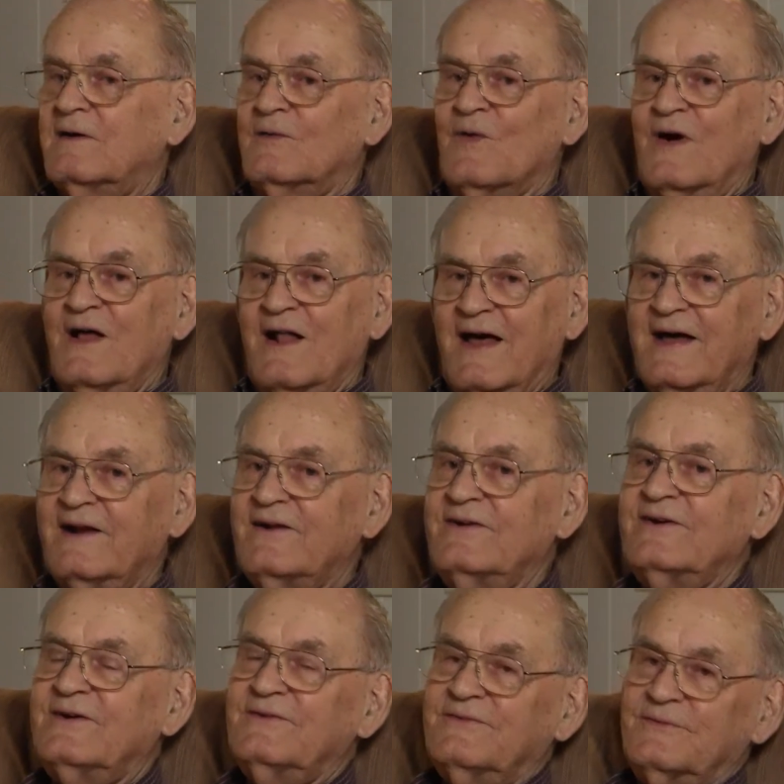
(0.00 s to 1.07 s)
Well, I don't
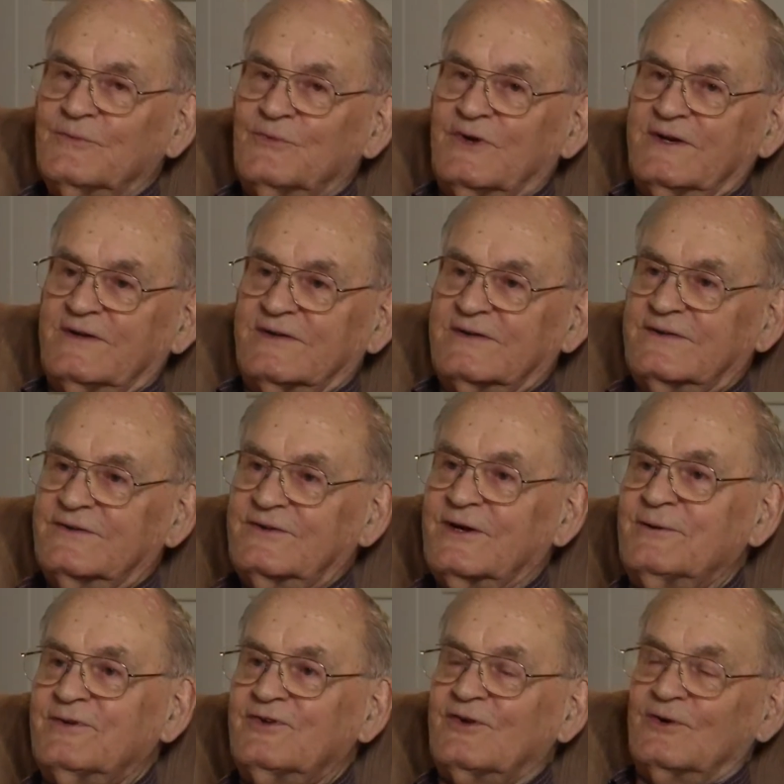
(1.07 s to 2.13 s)
know. From what
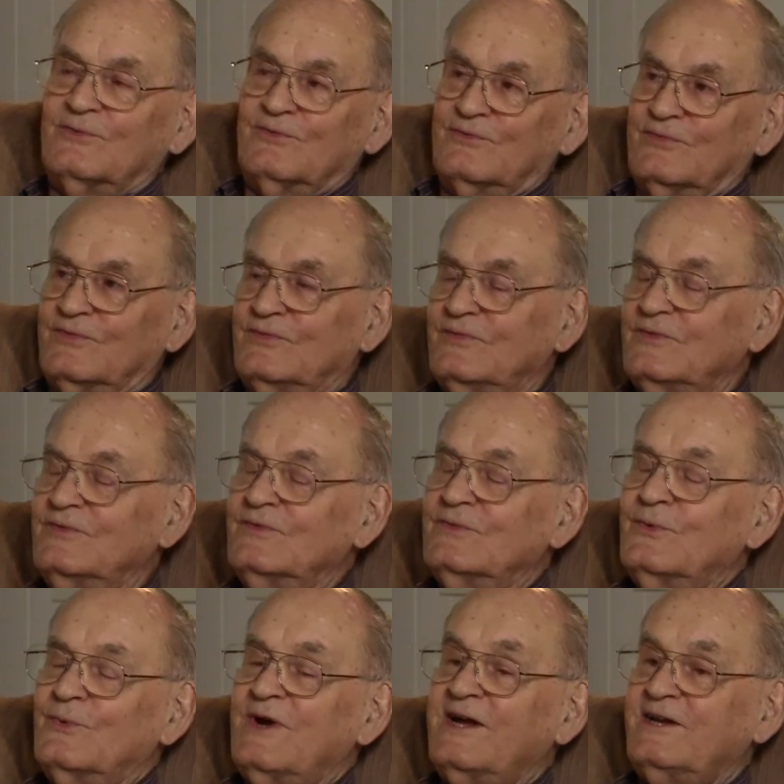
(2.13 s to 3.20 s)
there was a
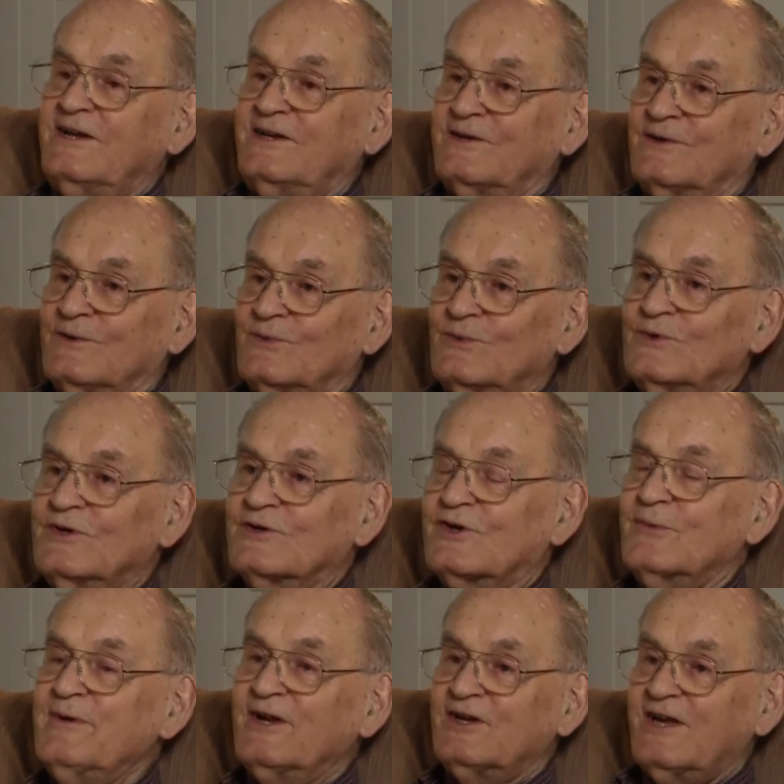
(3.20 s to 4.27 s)
radio
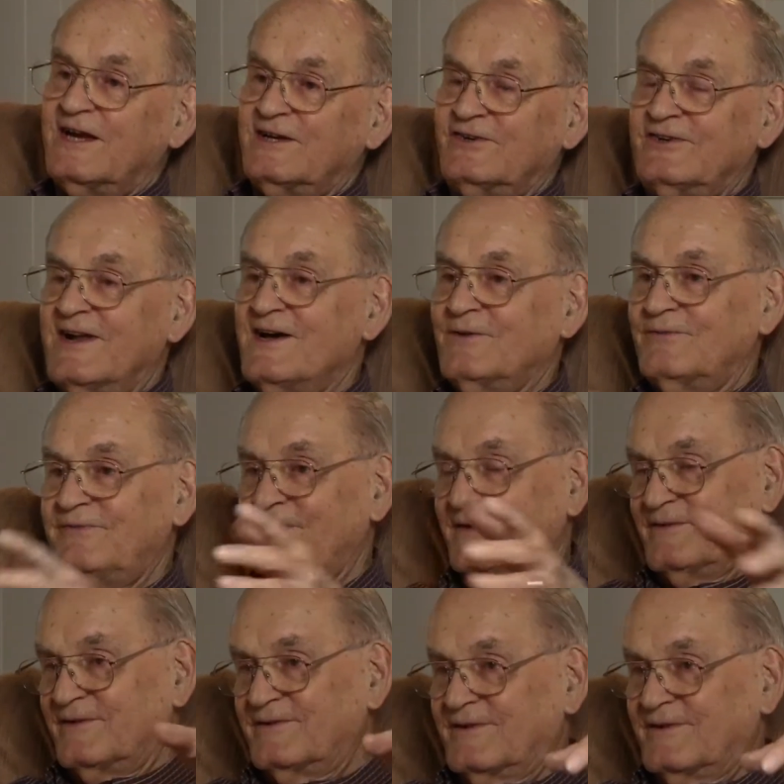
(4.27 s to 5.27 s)
communication outfit